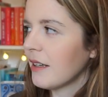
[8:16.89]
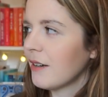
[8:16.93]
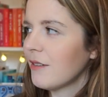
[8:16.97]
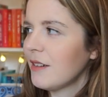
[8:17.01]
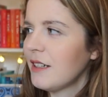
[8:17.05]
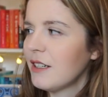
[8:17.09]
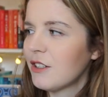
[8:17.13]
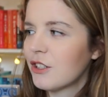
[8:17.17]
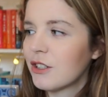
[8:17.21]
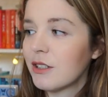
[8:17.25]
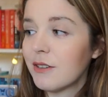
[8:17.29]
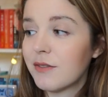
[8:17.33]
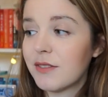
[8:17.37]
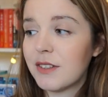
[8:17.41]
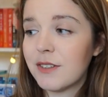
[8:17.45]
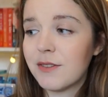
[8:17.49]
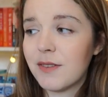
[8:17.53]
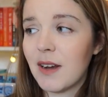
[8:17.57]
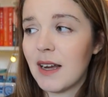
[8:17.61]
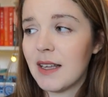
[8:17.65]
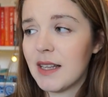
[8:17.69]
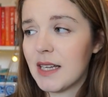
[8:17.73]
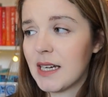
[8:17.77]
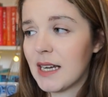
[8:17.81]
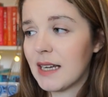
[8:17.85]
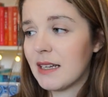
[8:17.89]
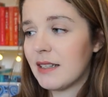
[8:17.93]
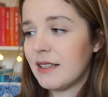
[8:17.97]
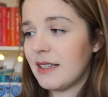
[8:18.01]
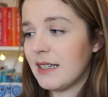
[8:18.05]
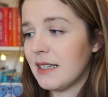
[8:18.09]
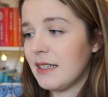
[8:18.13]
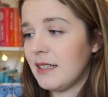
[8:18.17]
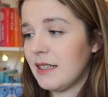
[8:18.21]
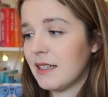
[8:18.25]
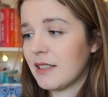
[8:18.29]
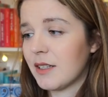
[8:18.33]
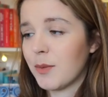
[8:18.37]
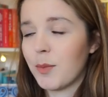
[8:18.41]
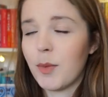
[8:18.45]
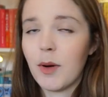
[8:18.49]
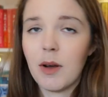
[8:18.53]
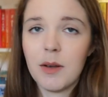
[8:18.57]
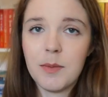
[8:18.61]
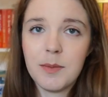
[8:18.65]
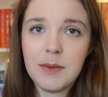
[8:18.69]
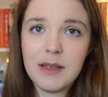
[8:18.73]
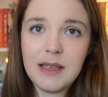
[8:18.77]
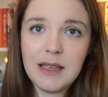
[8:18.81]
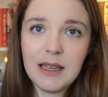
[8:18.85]
Their edition of Defy the Night did
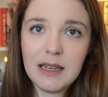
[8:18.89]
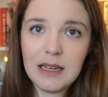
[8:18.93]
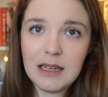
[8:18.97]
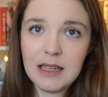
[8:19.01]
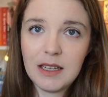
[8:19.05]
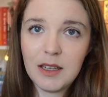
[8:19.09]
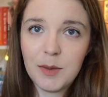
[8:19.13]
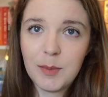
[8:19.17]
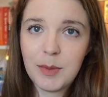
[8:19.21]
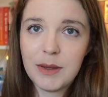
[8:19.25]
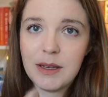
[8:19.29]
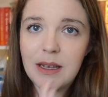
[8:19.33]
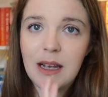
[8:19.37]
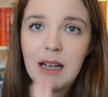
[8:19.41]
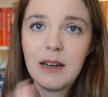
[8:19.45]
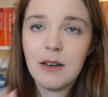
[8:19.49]
disappoint me a little bit.